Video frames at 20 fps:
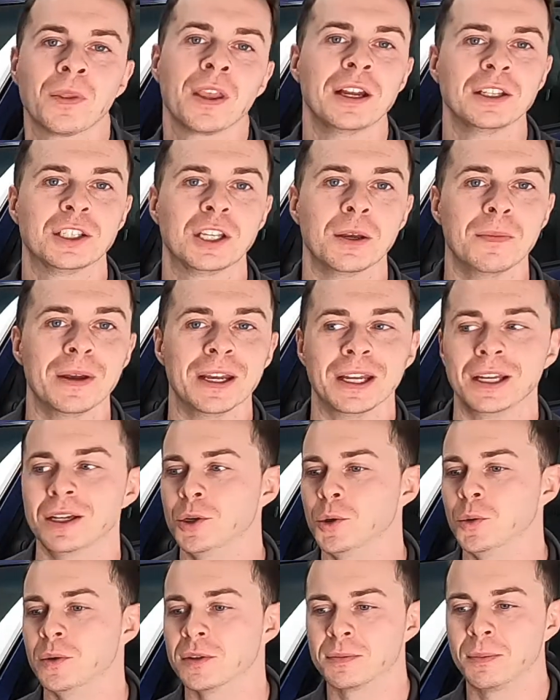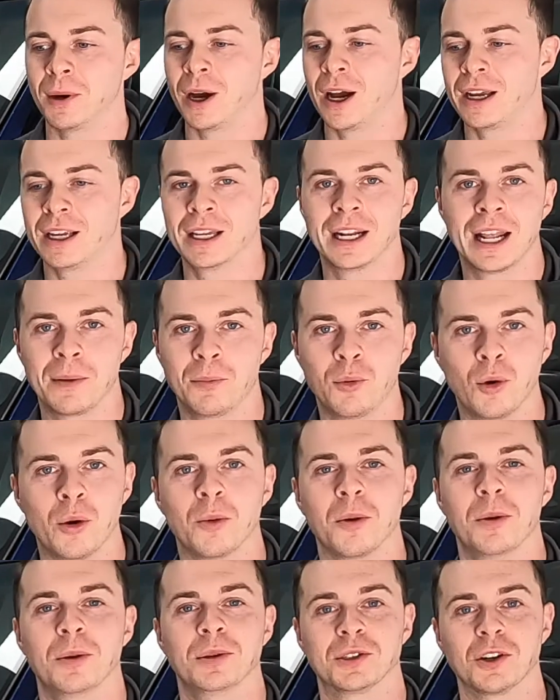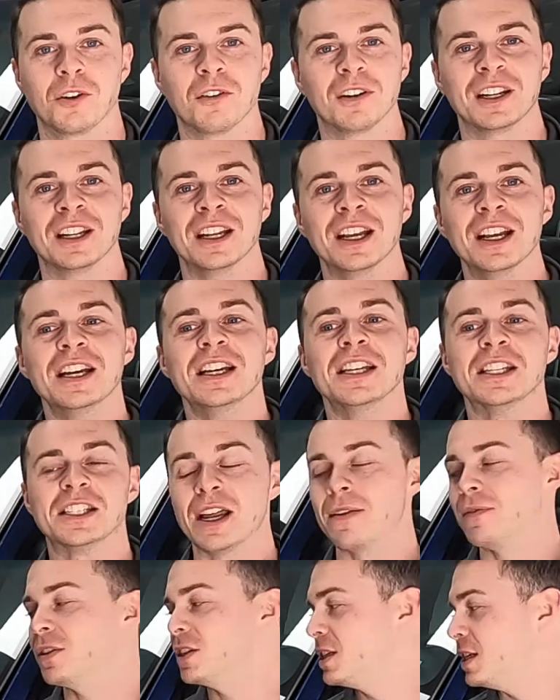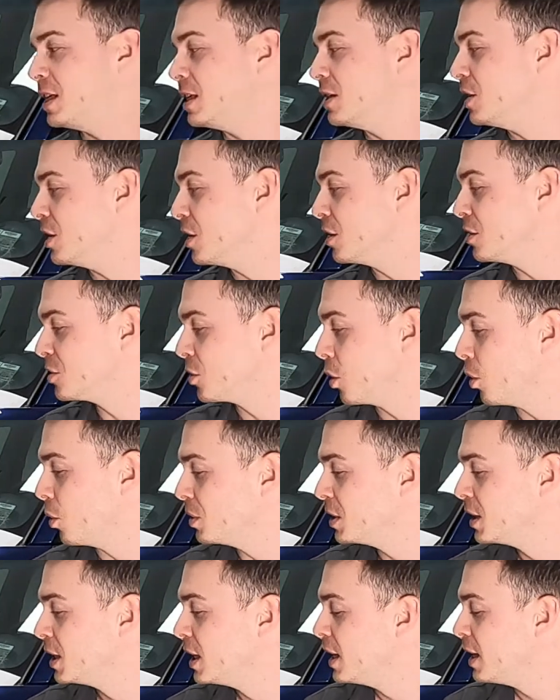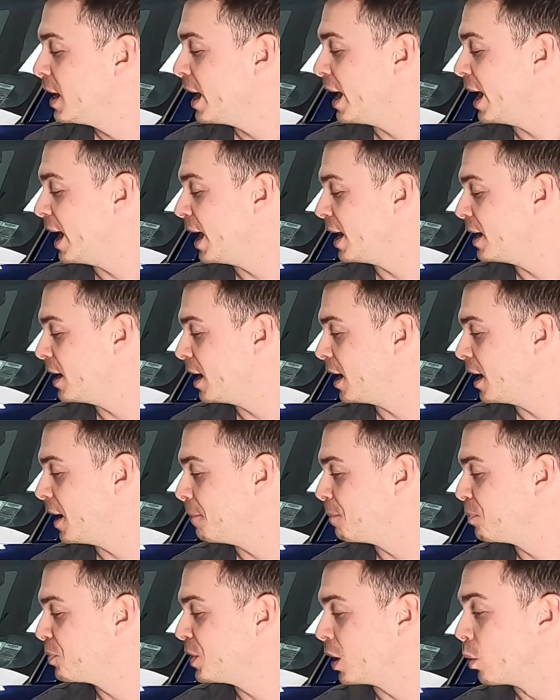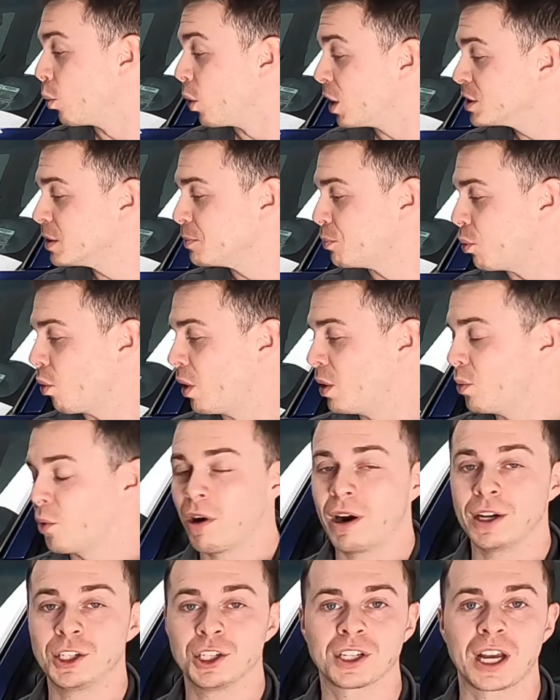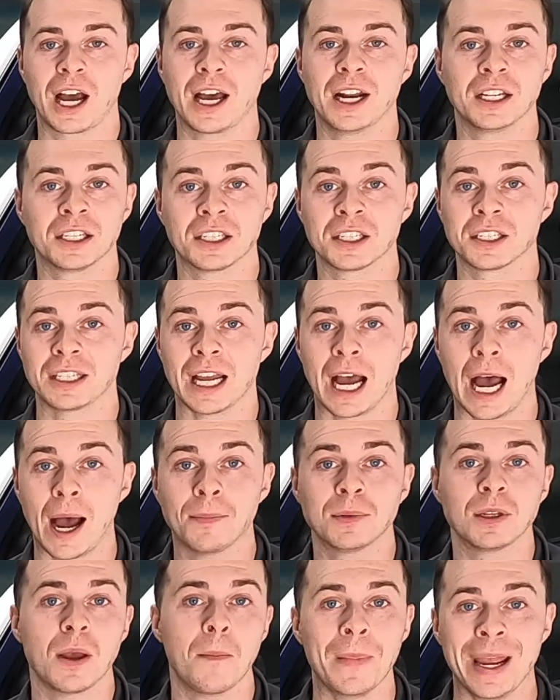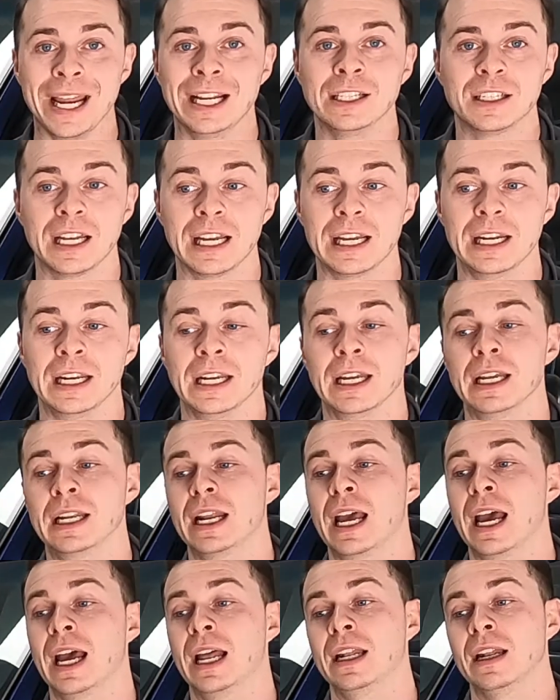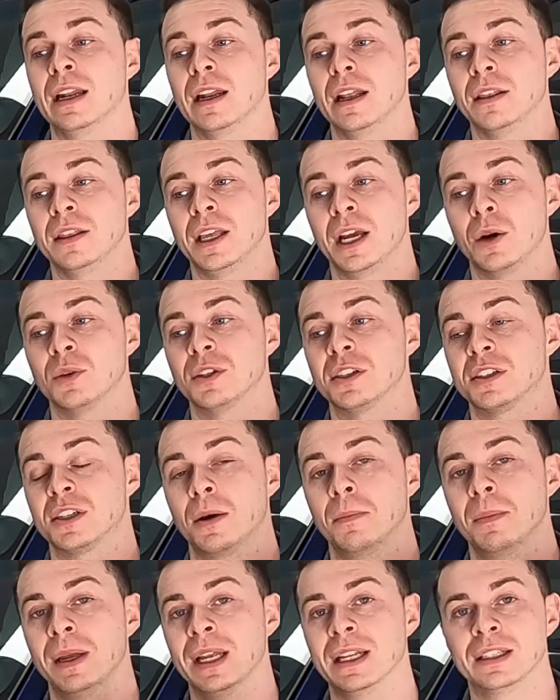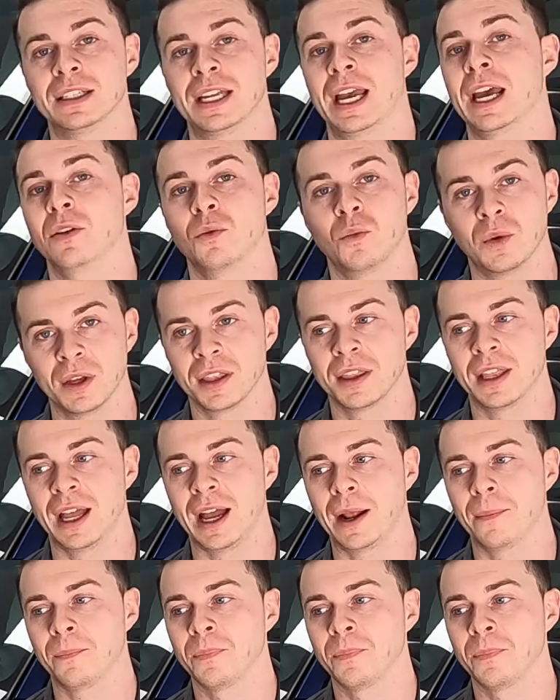to me, who was buying it at a point where it was already 17 years old. And there was a point where I just kind of stopped maintaining it, and there was some intent with that.